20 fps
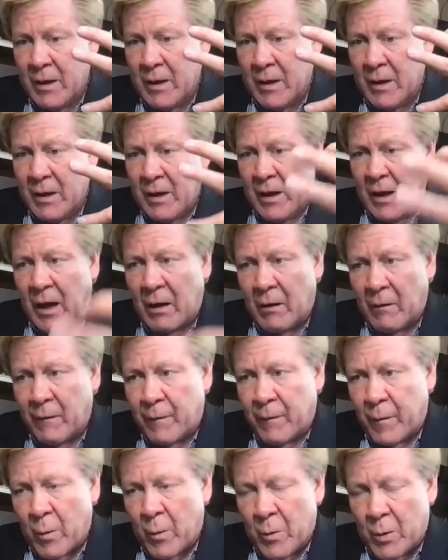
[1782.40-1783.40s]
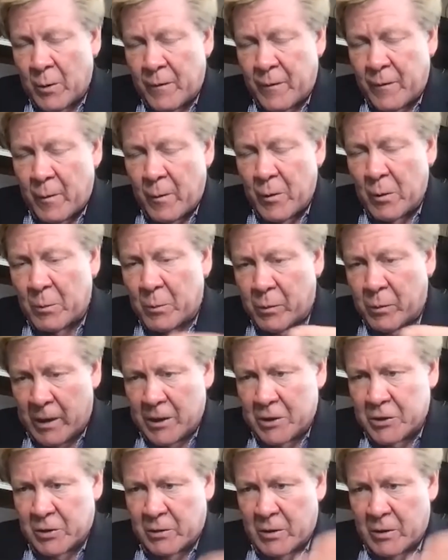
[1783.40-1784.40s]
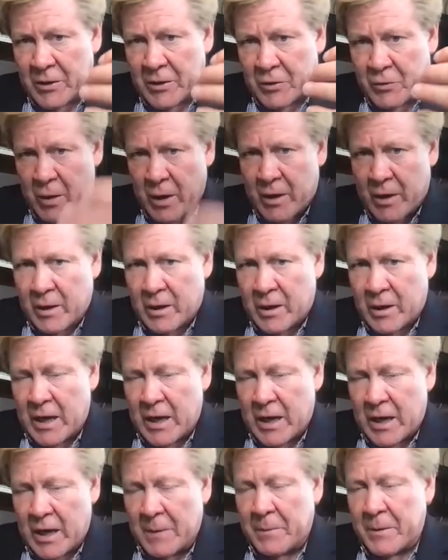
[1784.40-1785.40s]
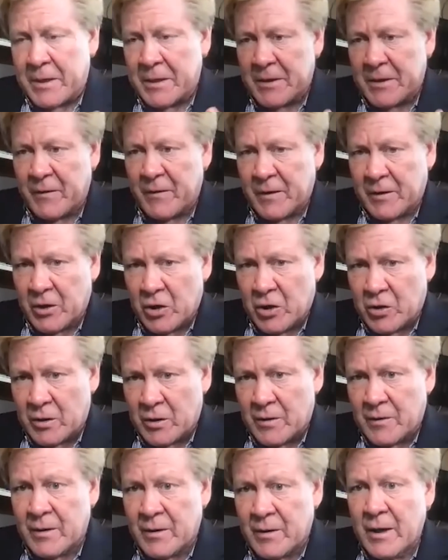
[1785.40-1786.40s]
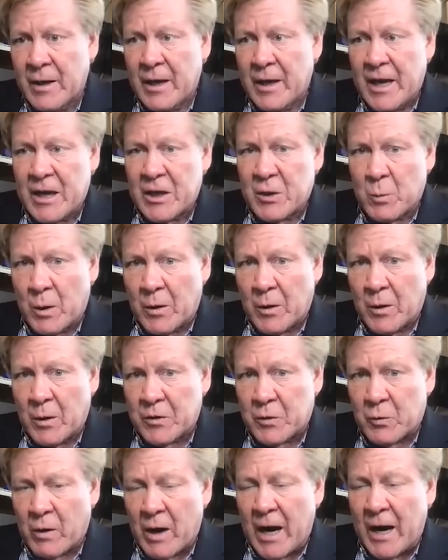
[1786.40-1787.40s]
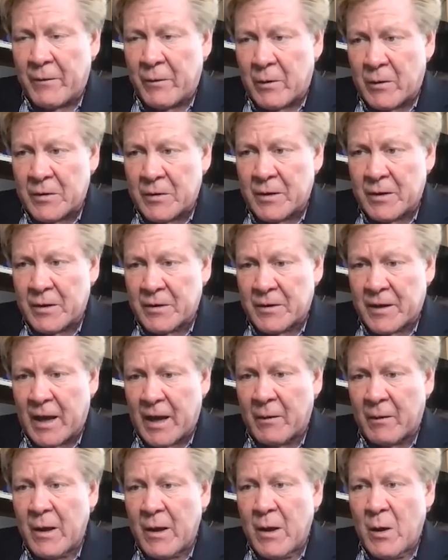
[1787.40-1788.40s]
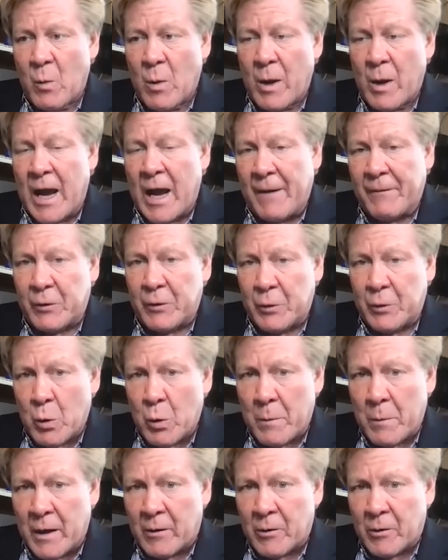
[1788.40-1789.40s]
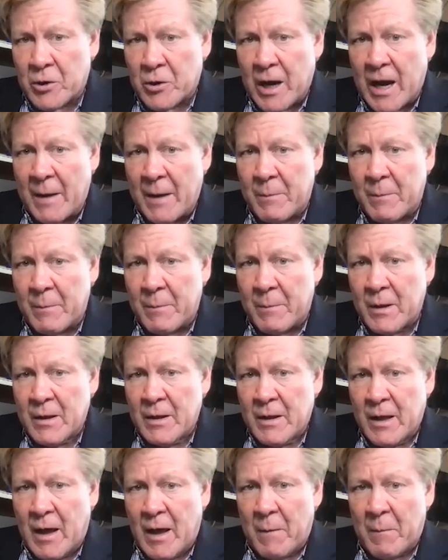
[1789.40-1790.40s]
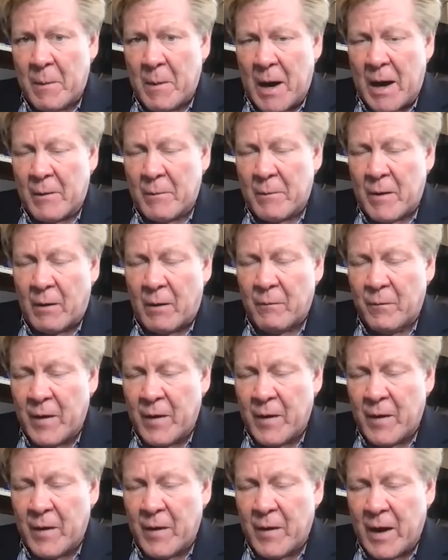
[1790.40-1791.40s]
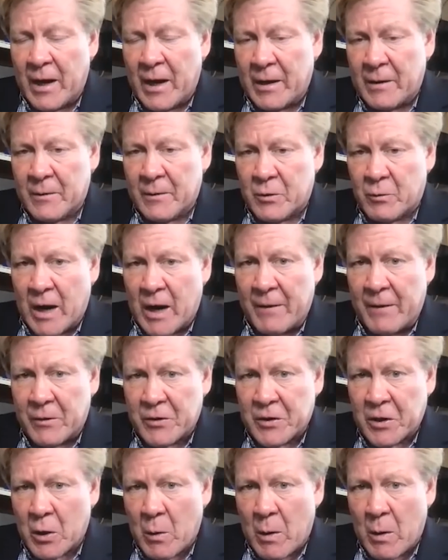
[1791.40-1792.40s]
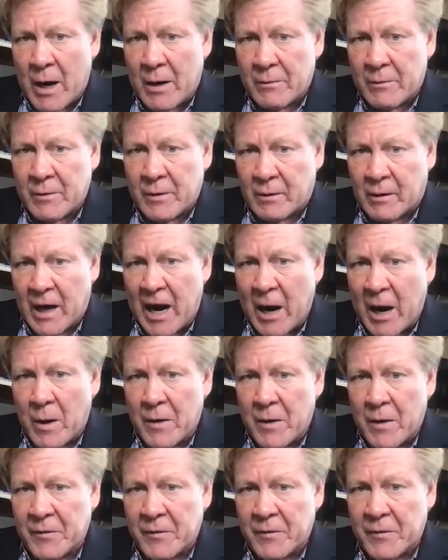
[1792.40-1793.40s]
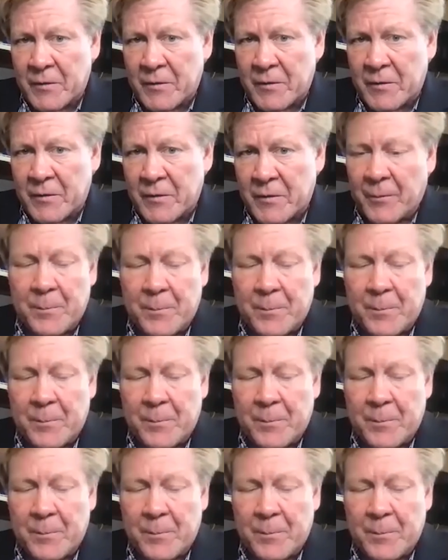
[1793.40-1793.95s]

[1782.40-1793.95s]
our further pressure on trucking companies, physicians, as well as drivers, is that we have to do a better job about vetting the drivers that go out on our highways and byways.